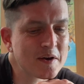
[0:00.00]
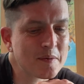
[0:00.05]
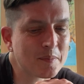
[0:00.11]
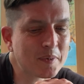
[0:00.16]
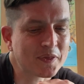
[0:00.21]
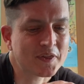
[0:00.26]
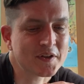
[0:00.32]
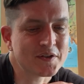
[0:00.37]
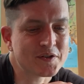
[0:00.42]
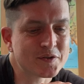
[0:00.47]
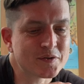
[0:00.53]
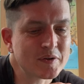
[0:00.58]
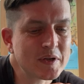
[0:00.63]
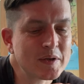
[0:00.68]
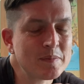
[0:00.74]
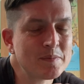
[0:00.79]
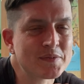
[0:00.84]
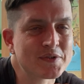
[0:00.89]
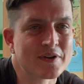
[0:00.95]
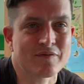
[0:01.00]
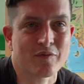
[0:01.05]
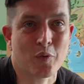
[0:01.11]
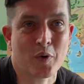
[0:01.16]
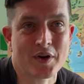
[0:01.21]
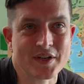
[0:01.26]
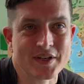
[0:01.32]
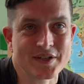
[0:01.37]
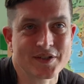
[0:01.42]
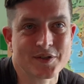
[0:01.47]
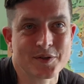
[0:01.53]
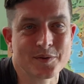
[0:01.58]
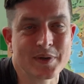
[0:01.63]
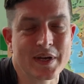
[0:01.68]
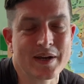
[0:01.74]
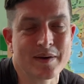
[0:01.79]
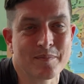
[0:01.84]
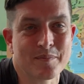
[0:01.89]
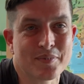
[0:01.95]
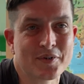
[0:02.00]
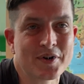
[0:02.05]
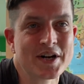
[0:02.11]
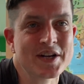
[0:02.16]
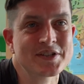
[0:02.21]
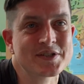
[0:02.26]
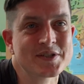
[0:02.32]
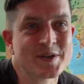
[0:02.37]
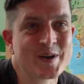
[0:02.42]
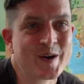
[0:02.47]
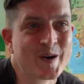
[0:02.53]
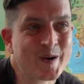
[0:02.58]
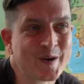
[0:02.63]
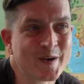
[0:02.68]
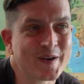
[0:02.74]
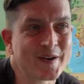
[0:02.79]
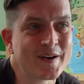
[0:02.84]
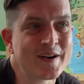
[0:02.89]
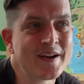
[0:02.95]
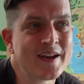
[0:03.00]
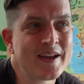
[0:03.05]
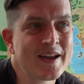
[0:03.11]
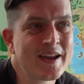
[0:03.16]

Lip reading: but the dreams of wanting to impress her